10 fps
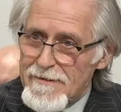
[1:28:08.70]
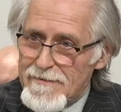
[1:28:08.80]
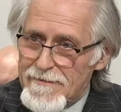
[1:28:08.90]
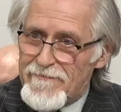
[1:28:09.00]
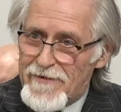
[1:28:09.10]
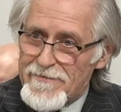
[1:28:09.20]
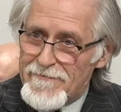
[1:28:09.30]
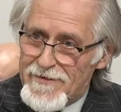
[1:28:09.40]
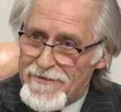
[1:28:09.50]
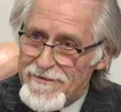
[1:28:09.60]

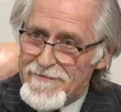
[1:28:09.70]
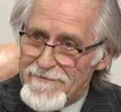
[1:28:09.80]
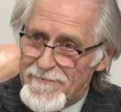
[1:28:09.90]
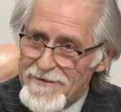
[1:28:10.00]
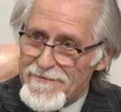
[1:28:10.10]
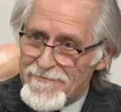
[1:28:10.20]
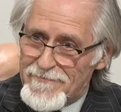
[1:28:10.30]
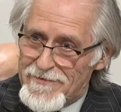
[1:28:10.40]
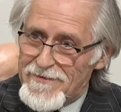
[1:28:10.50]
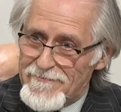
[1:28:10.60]
effectively these are matters
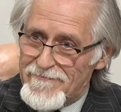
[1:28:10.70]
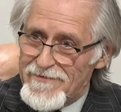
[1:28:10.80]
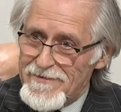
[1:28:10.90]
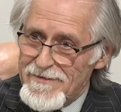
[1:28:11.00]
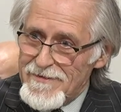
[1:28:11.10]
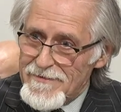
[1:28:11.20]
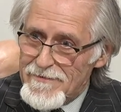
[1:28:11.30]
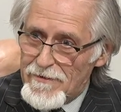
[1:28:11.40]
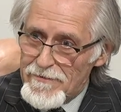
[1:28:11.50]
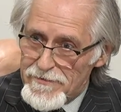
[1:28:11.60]
we have
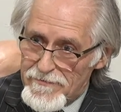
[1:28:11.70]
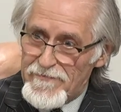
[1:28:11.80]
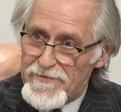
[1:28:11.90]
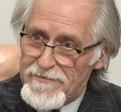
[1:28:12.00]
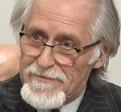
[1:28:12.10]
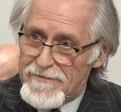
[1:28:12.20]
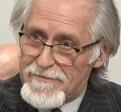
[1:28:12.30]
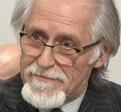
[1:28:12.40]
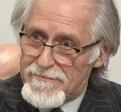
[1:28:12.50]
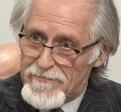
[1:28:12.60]
gone over, and we